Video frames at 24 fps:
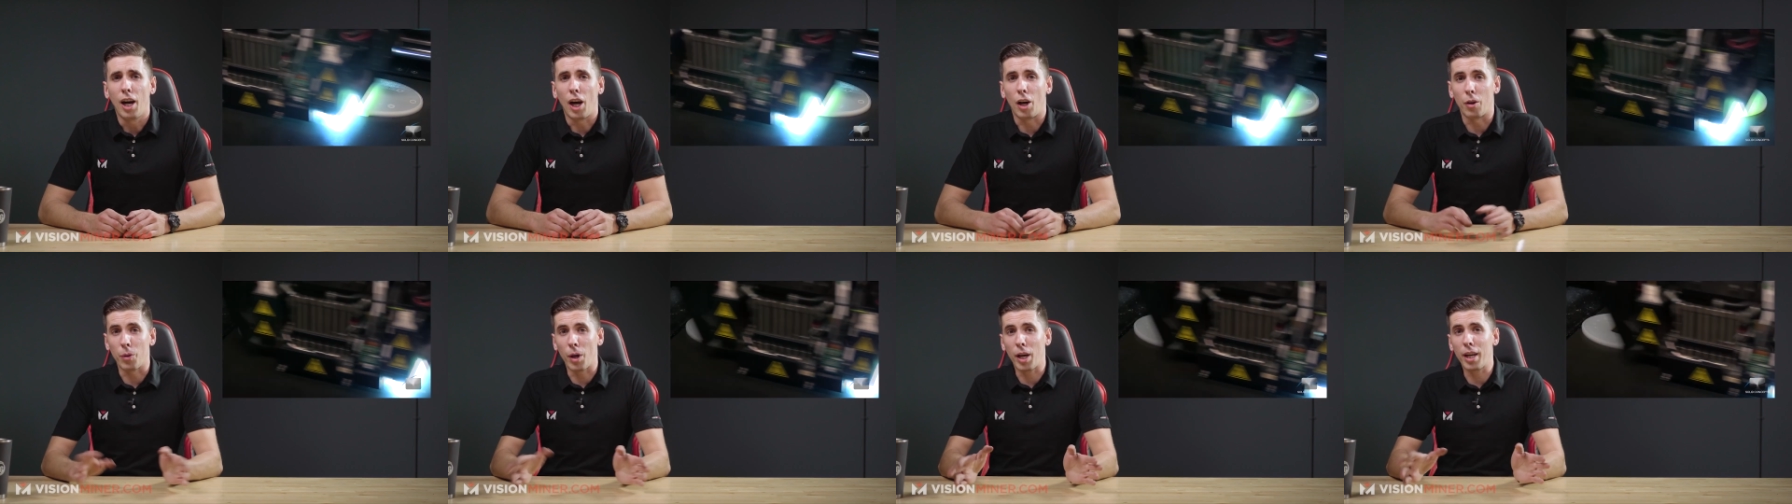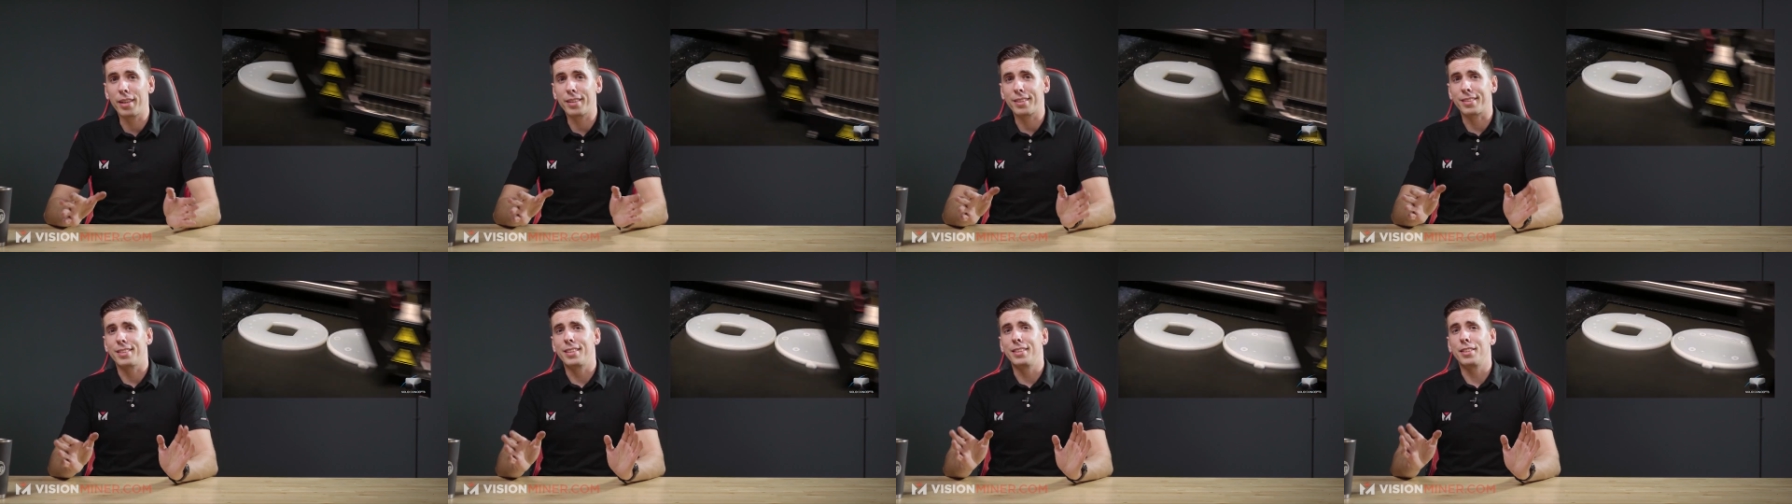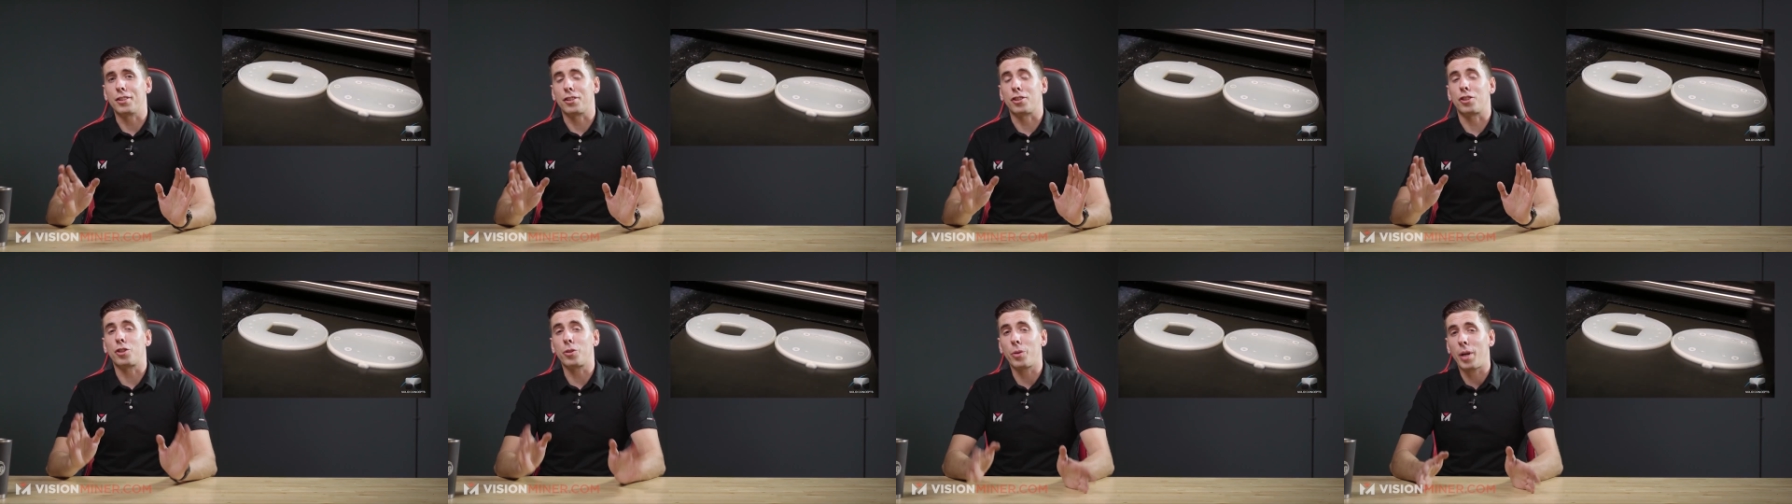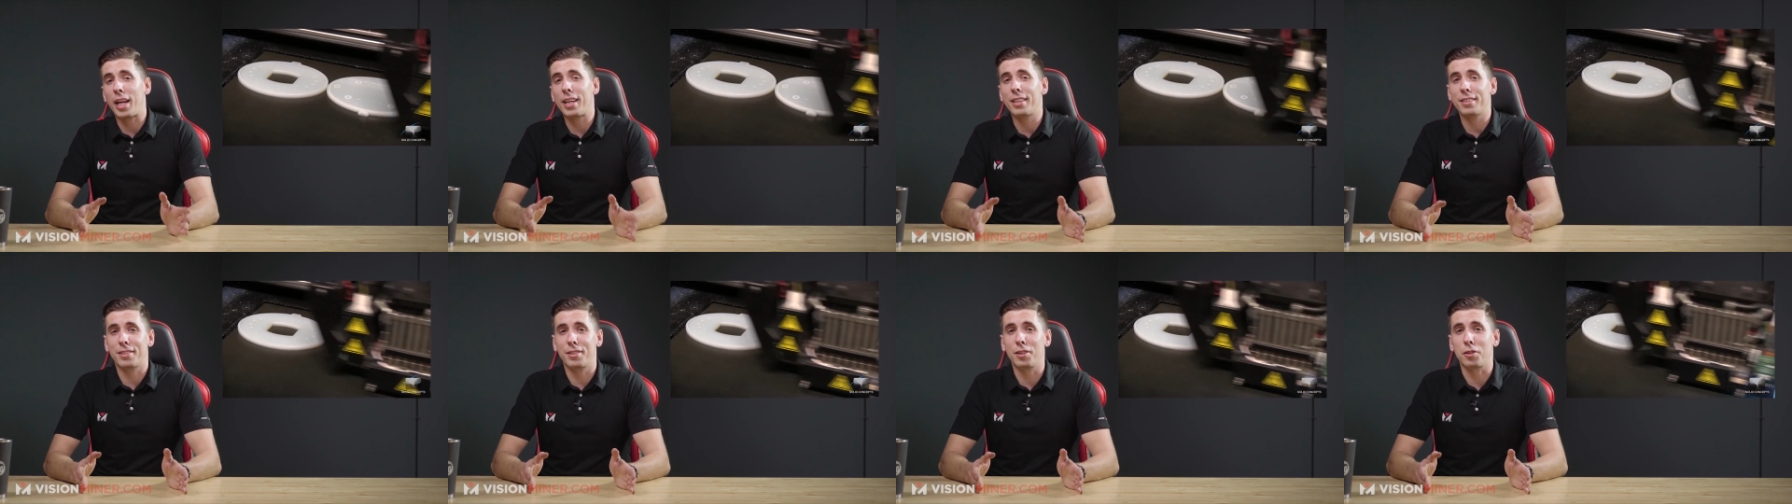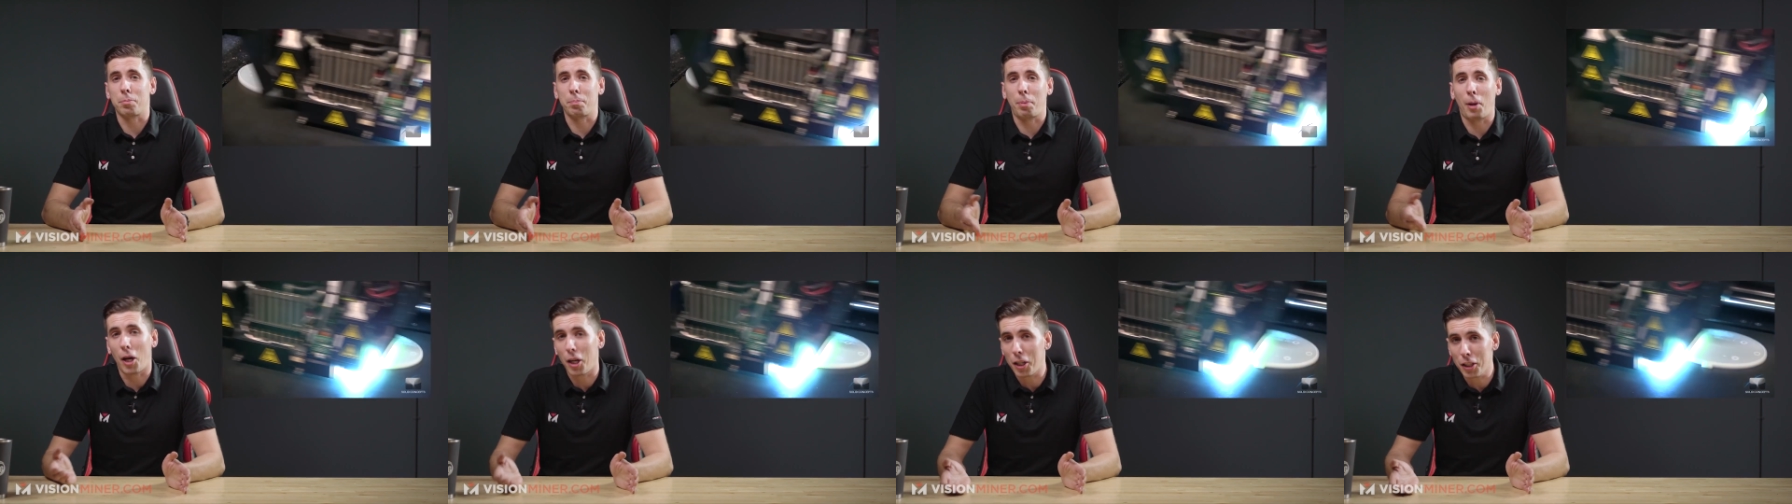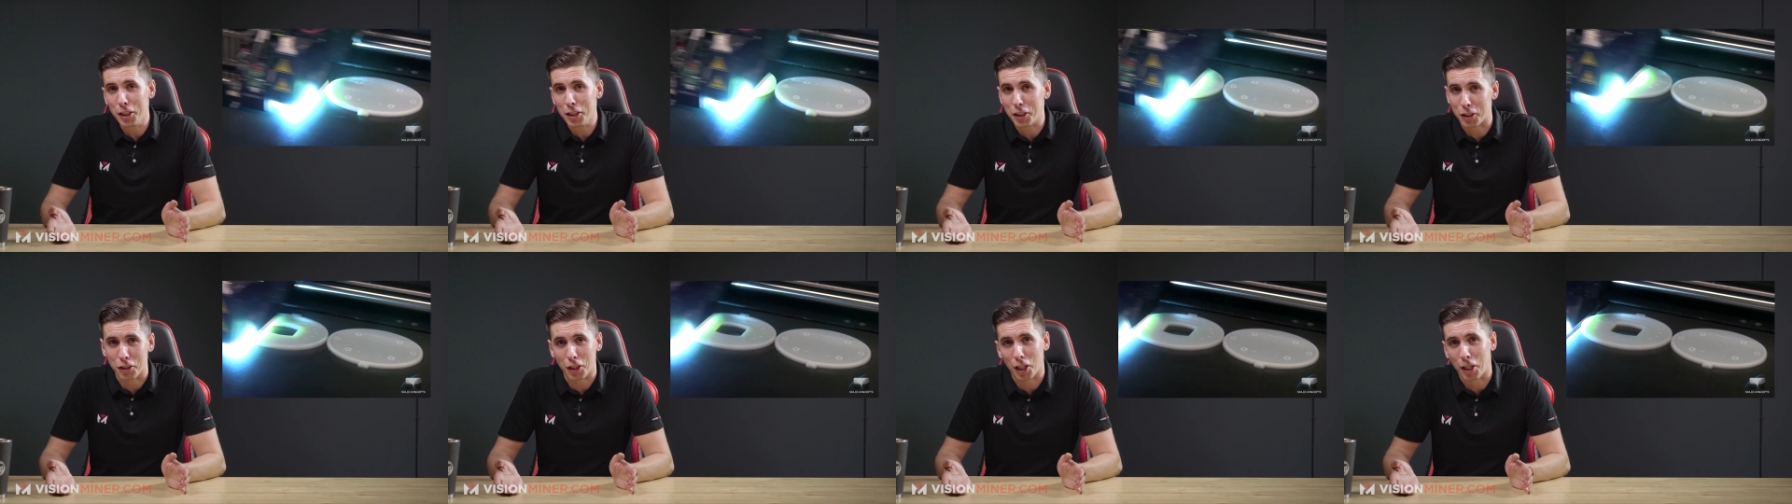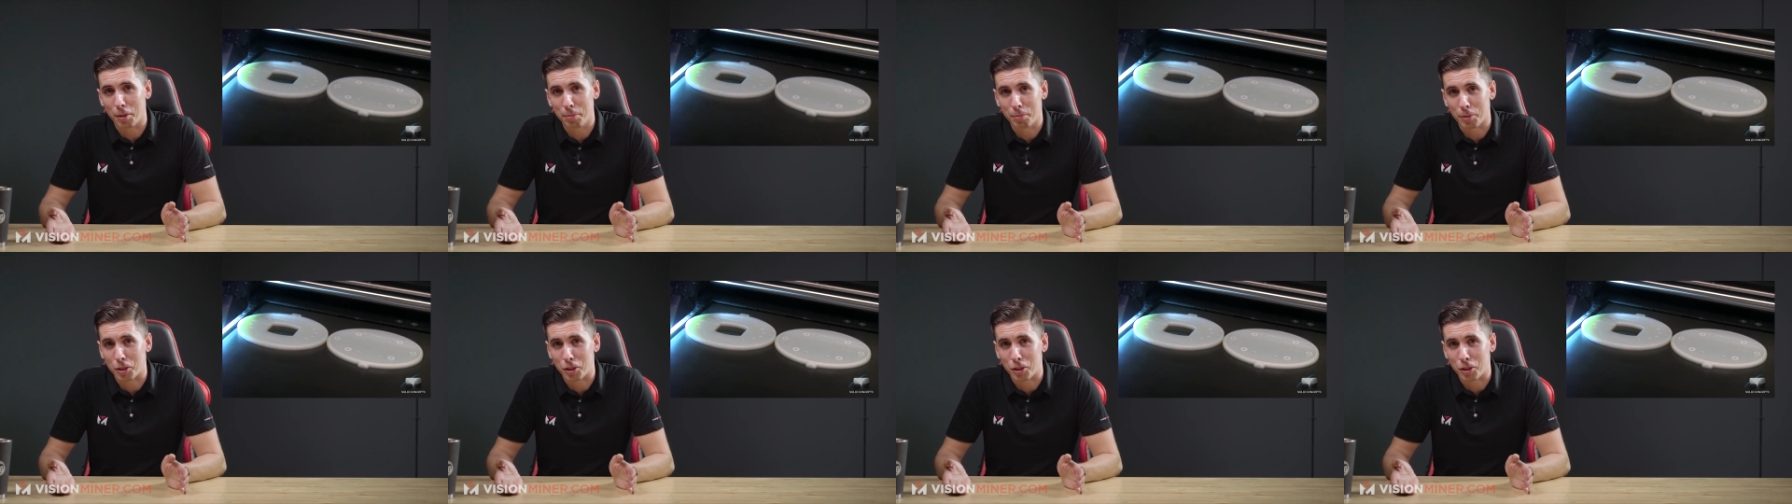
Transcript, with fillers: Ironically, the Stratasys PolyJet